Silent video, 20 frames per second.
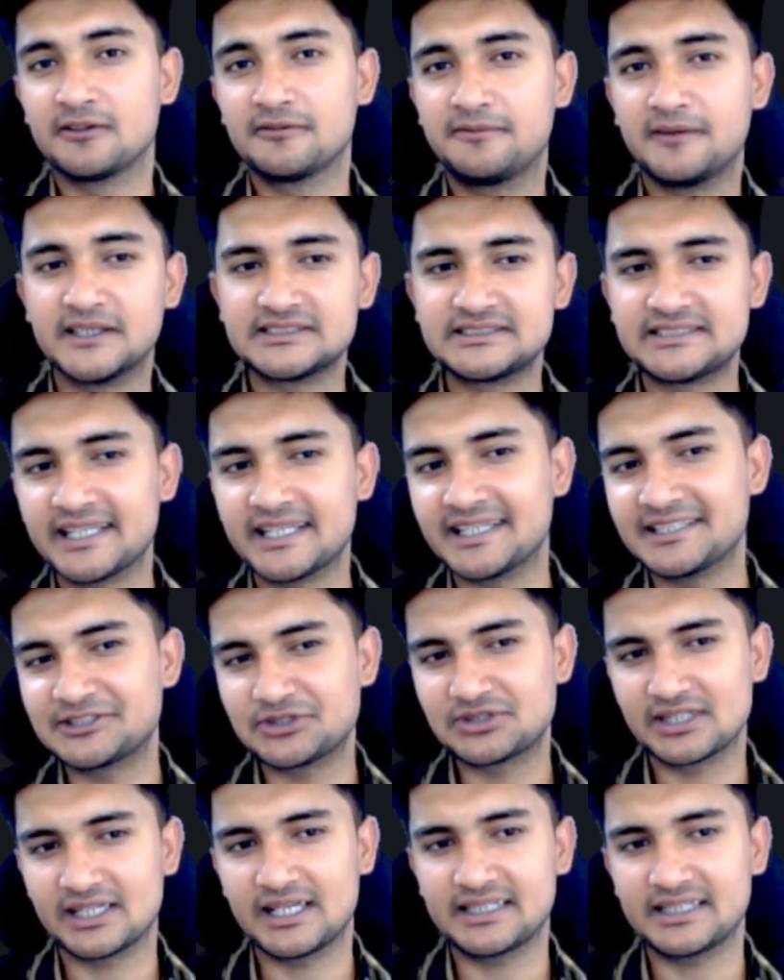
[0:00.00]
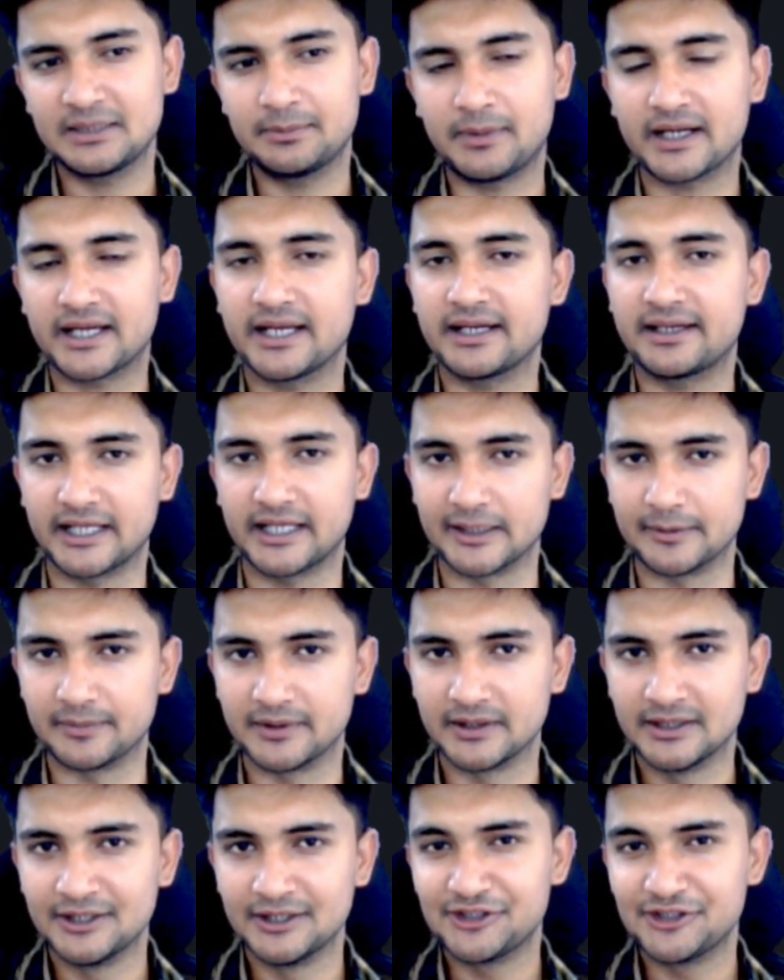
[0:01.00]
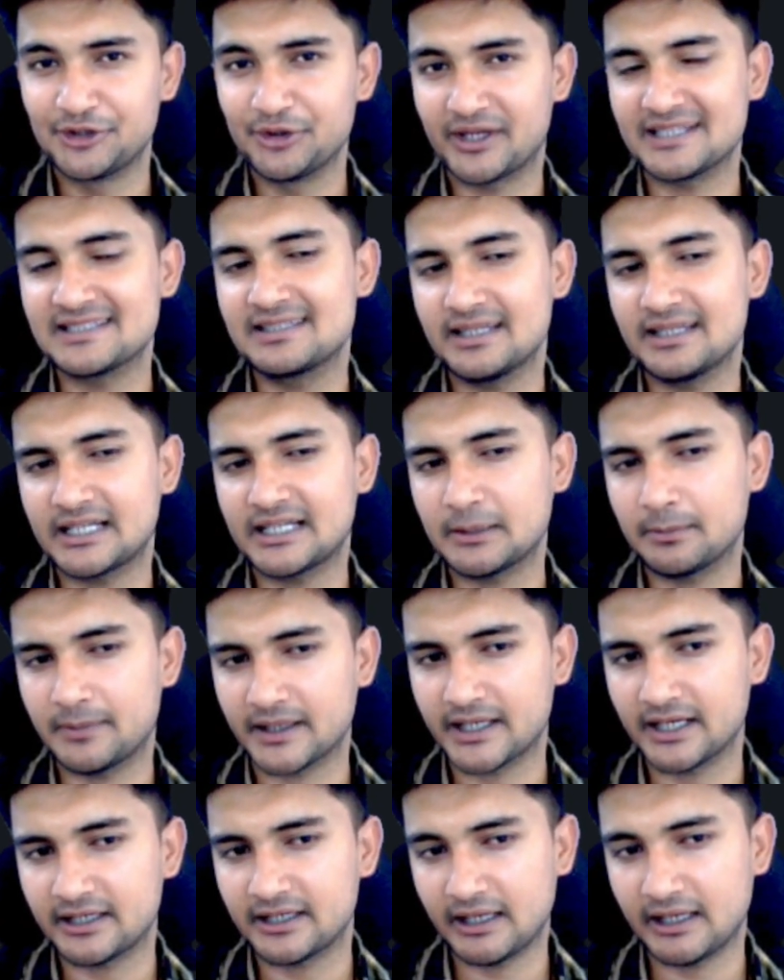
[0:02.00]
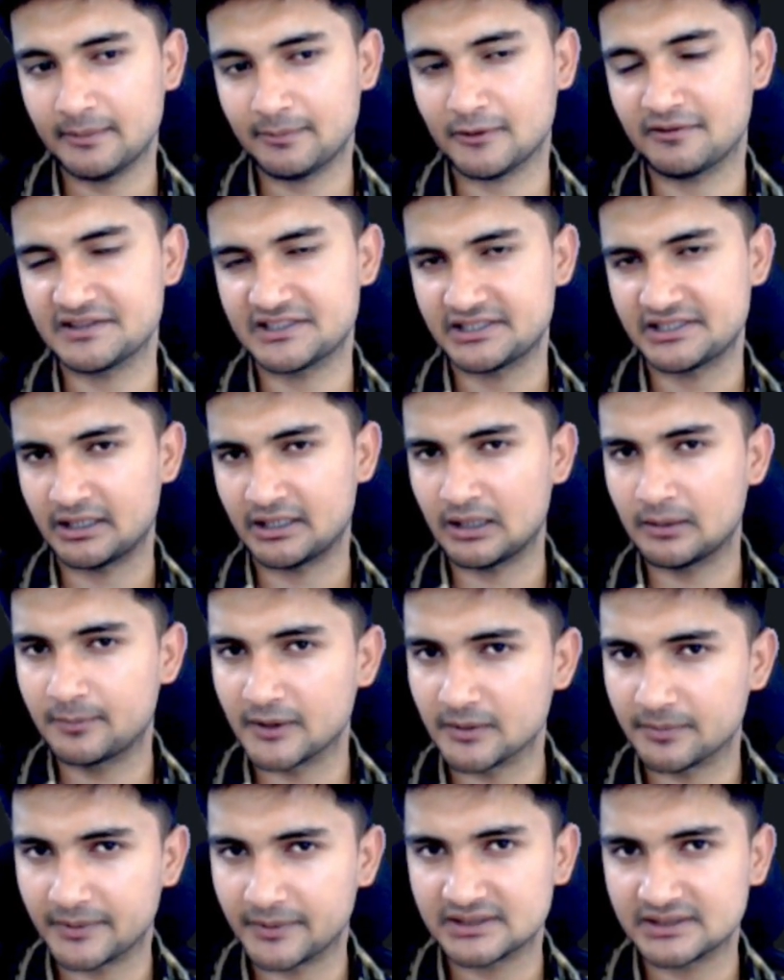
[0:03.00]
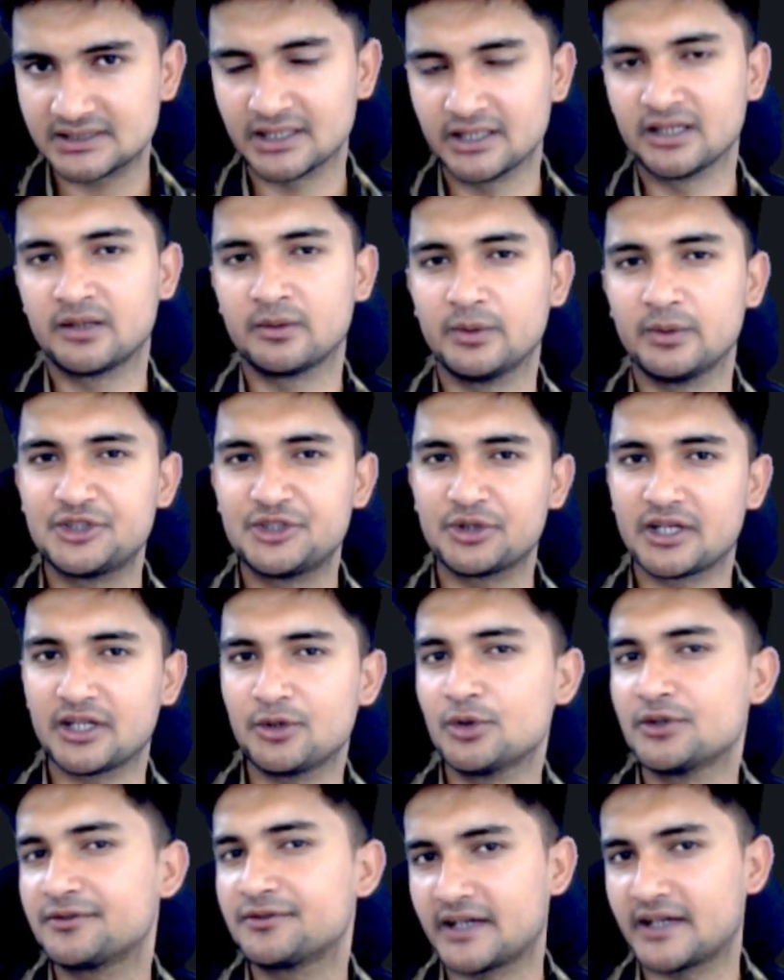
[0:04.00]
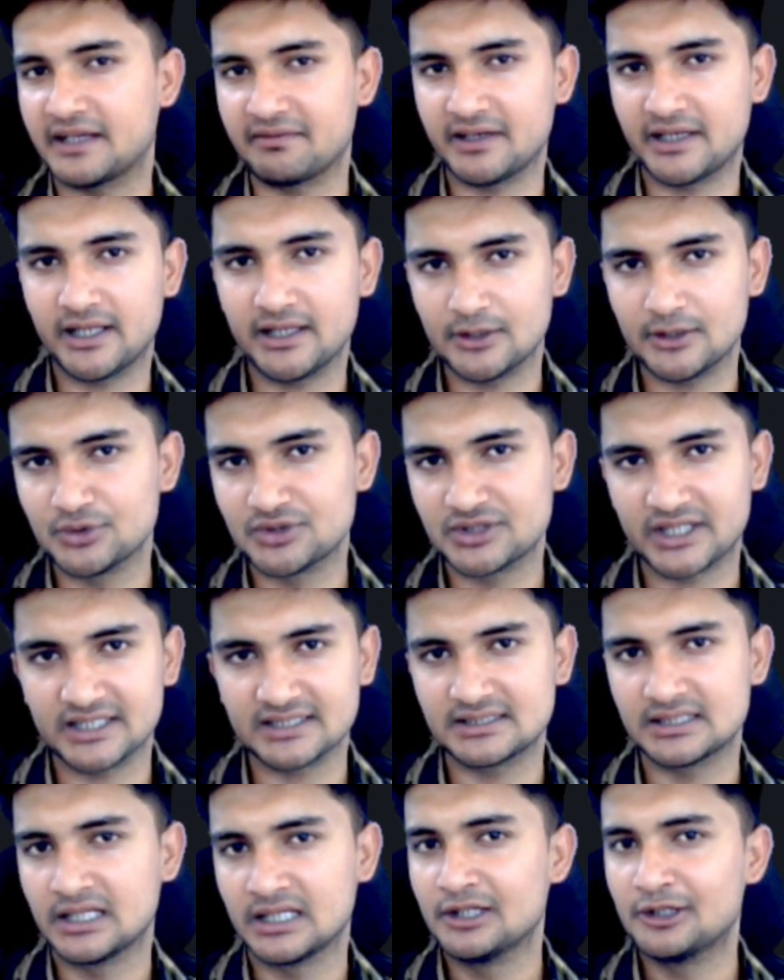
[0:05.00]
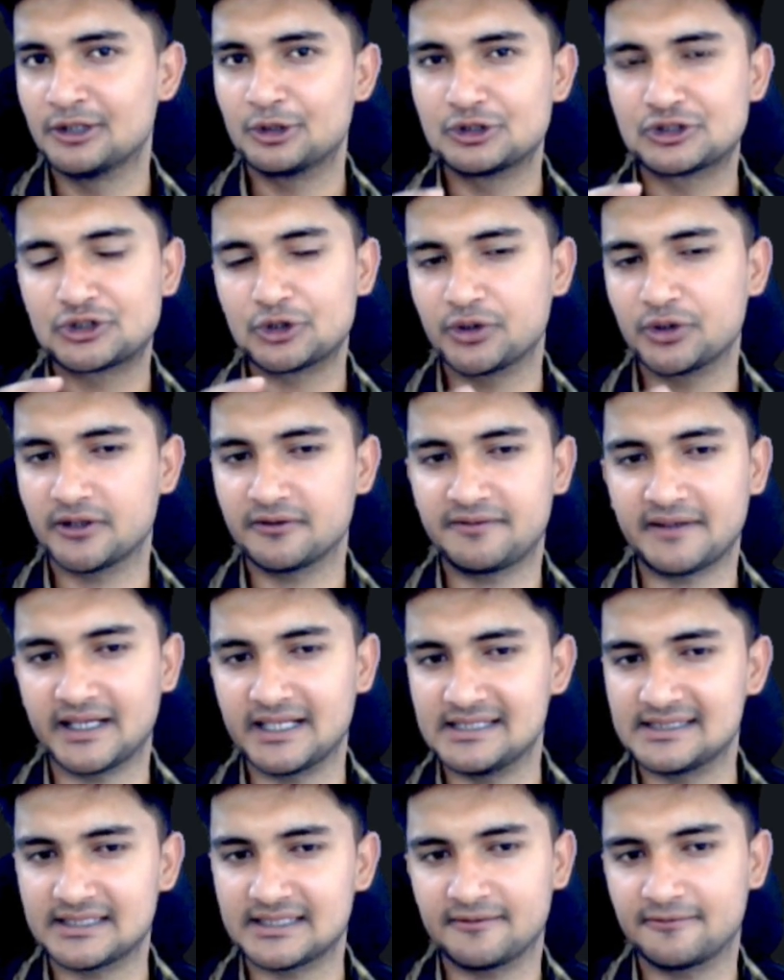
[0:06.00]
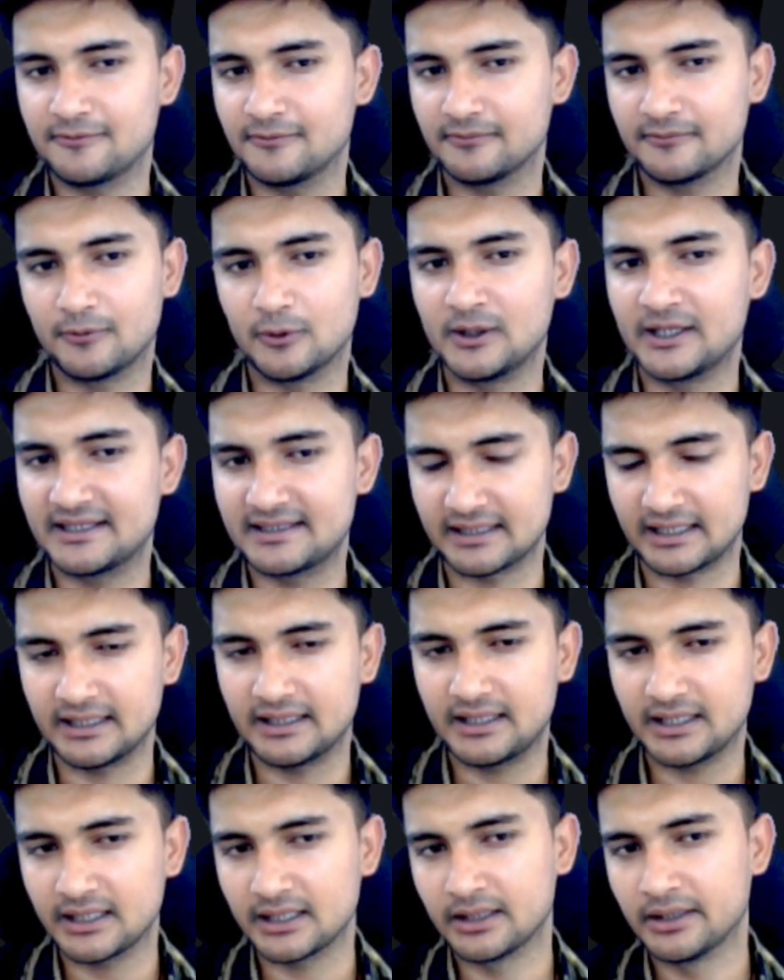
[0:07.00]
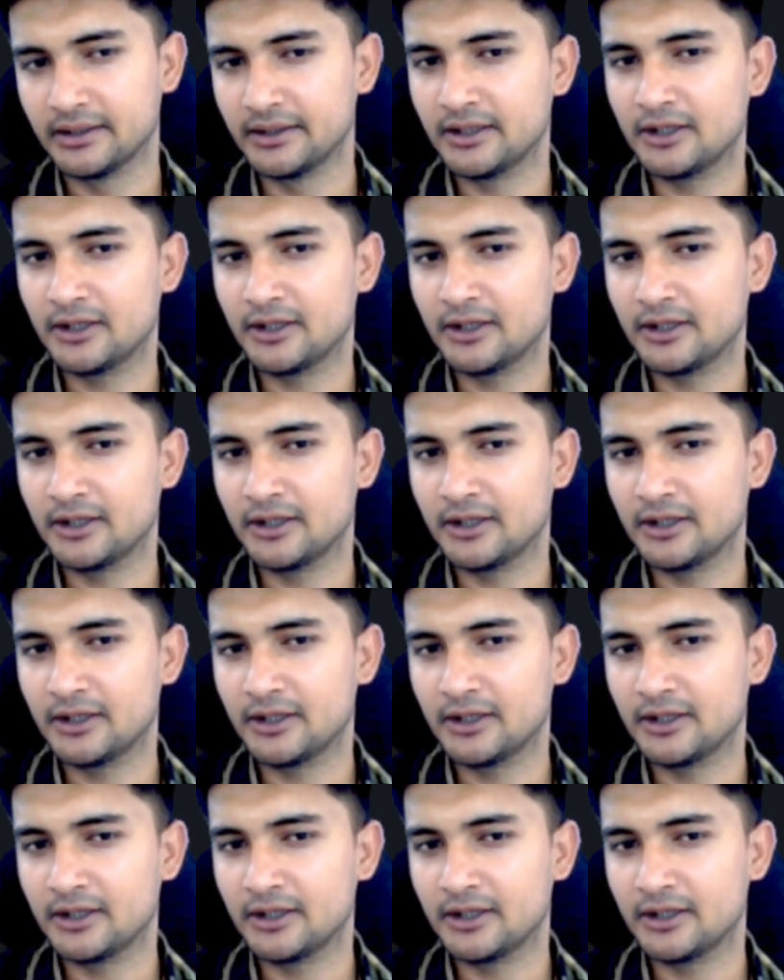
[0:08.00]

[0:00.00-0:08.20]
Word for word: First thing is to select the bucket type. So you can select a bucket type of a general purpose, which you can use for everyday use case to store your files and folders, anything.